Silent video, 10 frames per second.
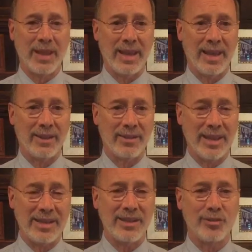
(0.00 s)
and
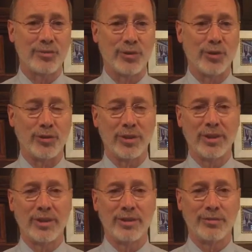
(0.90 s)
they need your vote.
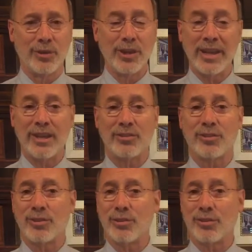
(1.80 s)
The voting ends
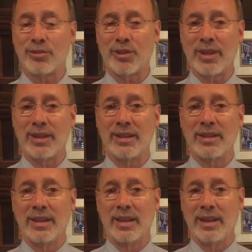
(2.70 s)
on Thursday.
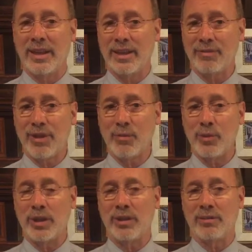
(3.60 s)
Uh, and if they
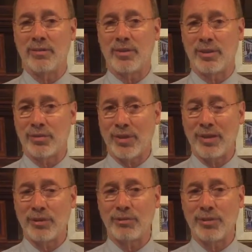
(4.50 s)
win, this
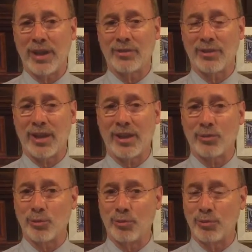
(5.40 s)
$500,000
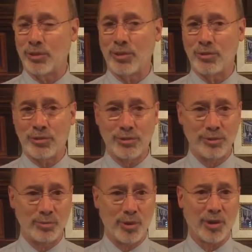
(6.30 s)
will go
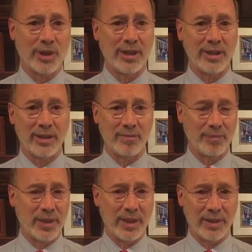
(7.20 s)
to marketing
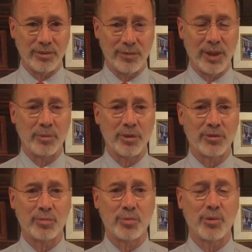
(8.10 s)
and, and development
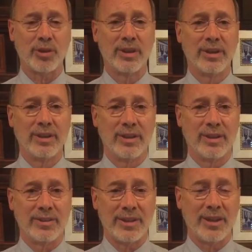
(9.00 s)
support
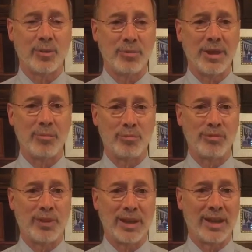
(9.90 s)
uh, to help them
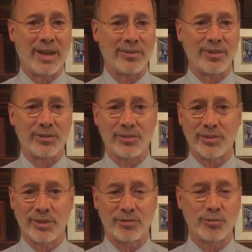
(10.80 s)
revitalize this,
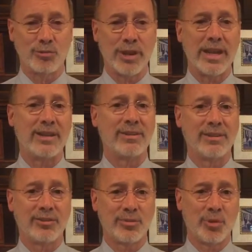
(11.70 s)
this great
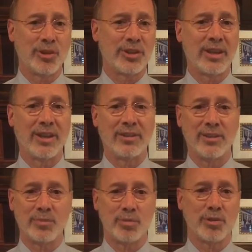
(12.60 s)
small
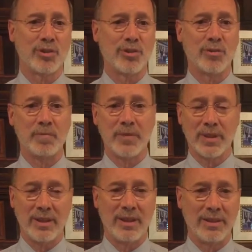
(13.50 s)
town, this borough
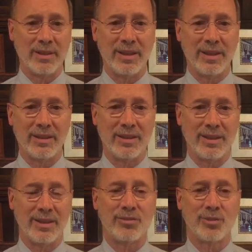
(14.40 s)
in, in uh,
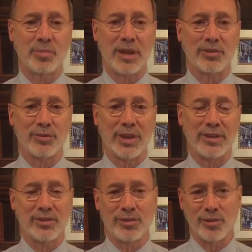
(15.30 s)
eastern
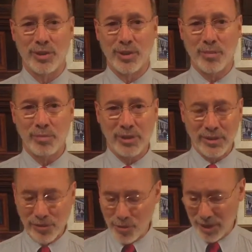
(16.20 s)
Pennsylvania. So
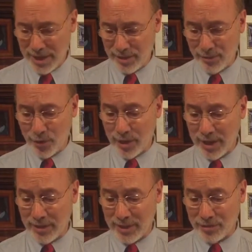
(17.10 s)
please go online to vote,
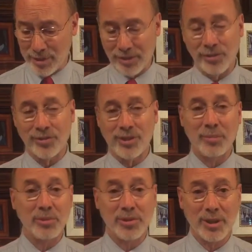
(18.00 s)
and the address is
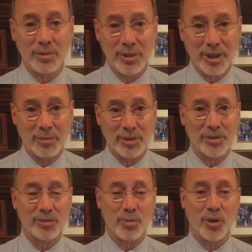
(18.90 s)

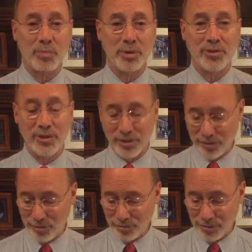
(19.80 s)

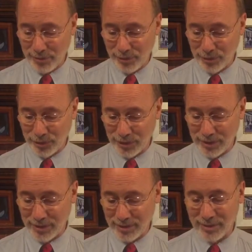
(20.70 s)

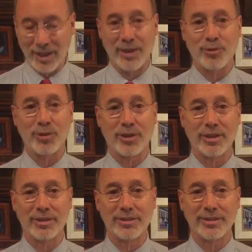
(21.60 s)
www.smallbusinessrevolution.org.
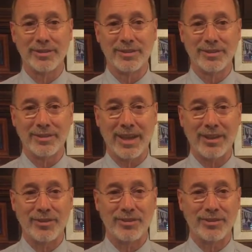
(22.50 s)

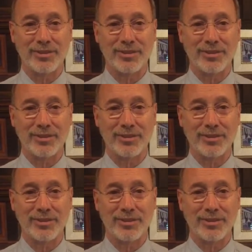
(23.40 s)
Thank you.